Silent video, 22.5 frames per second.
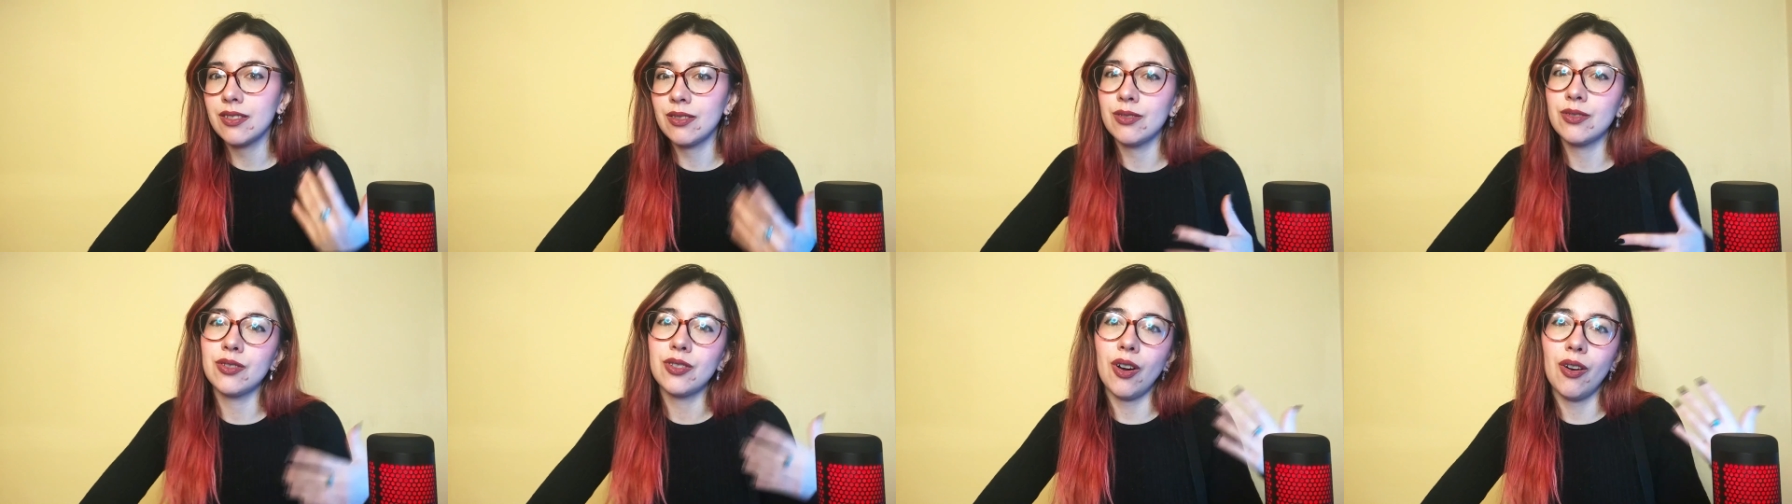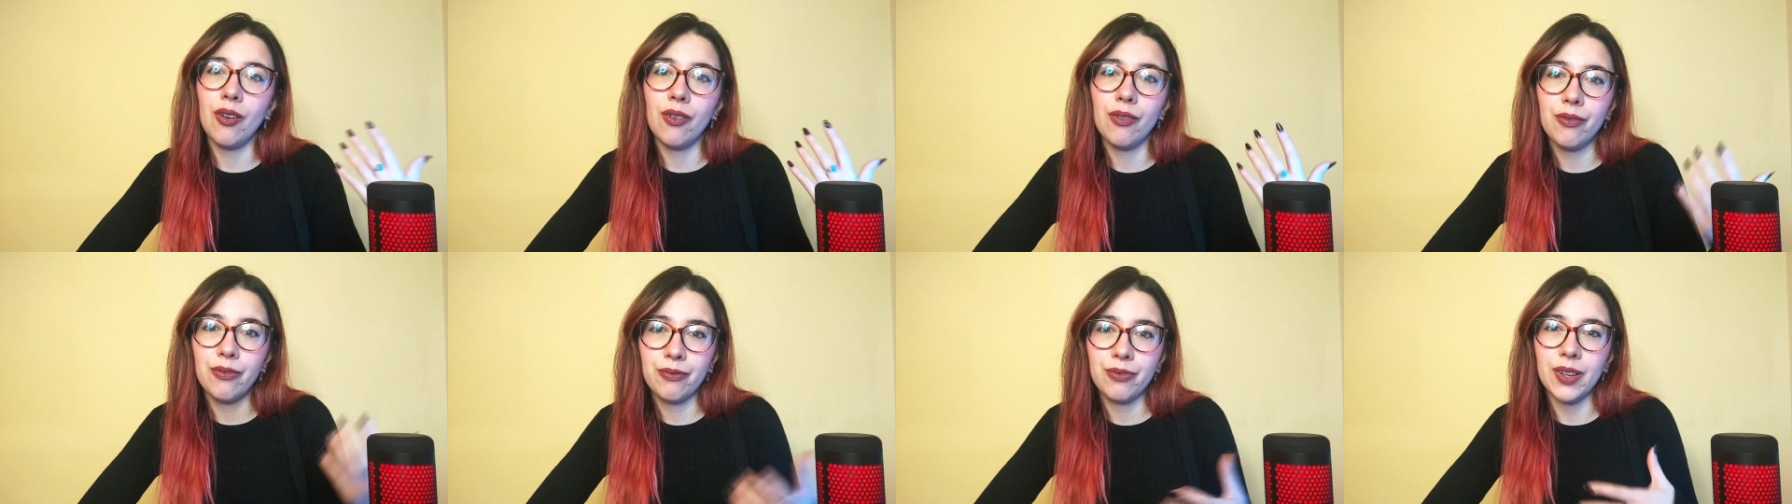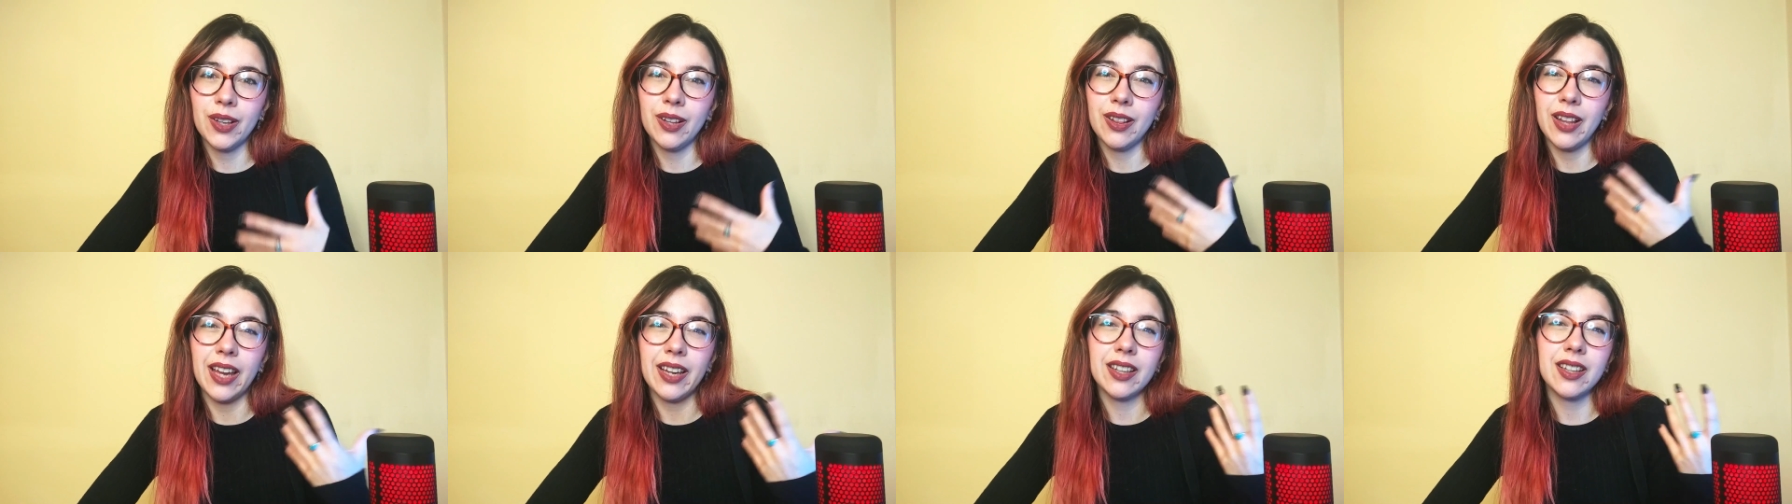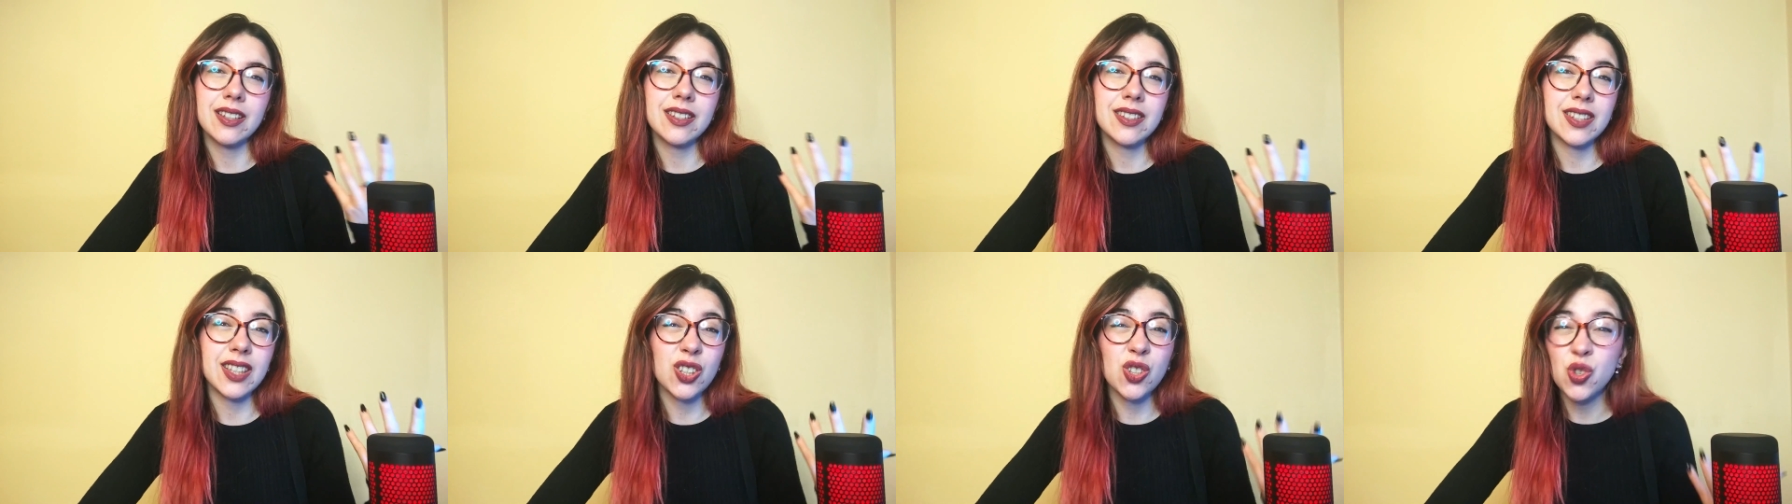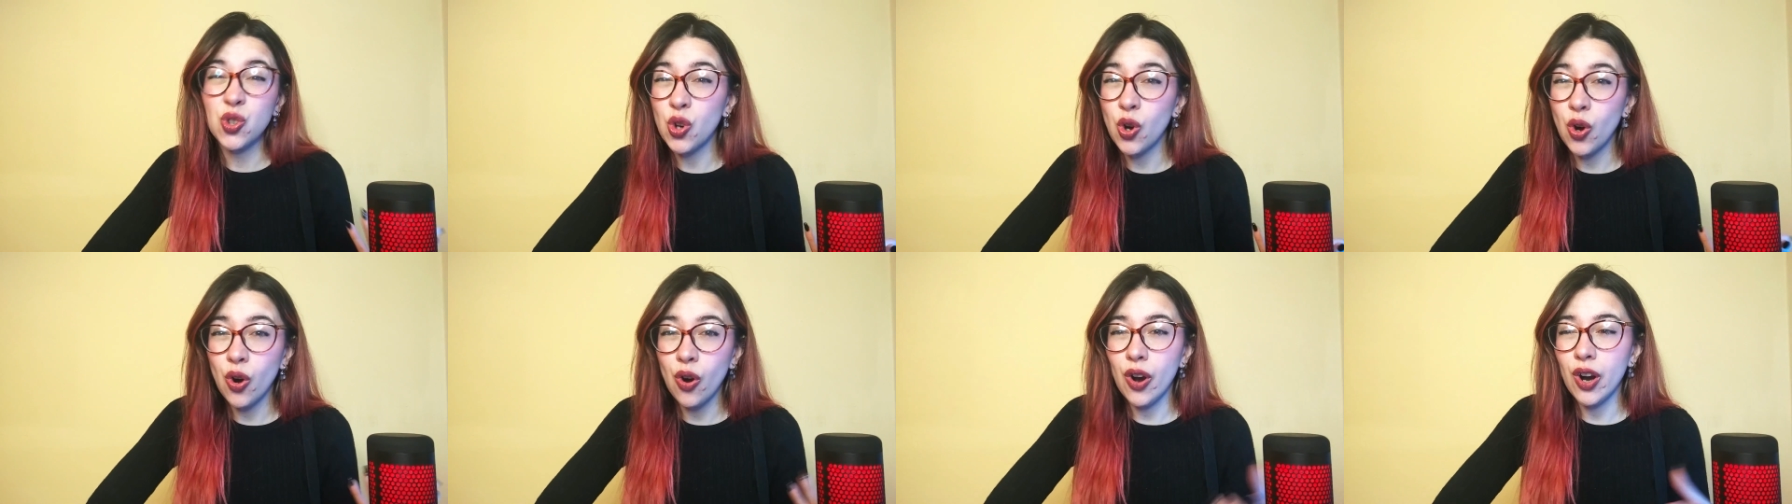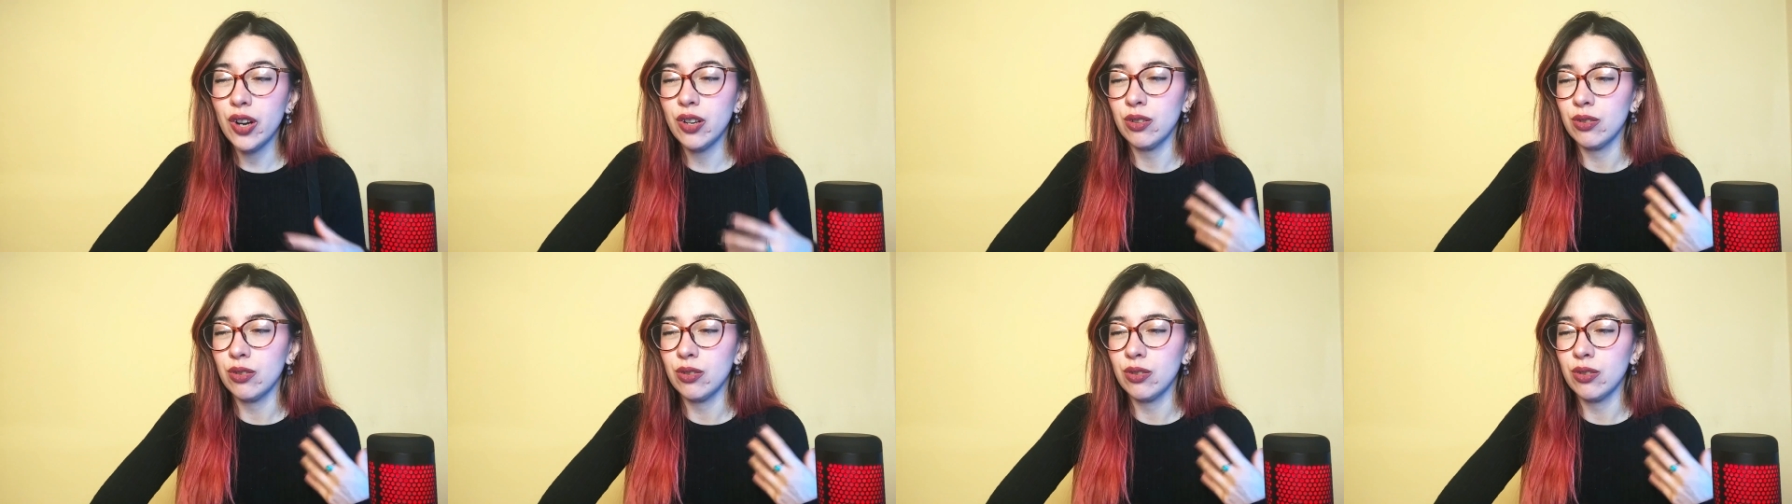You don't feel like it's a chore.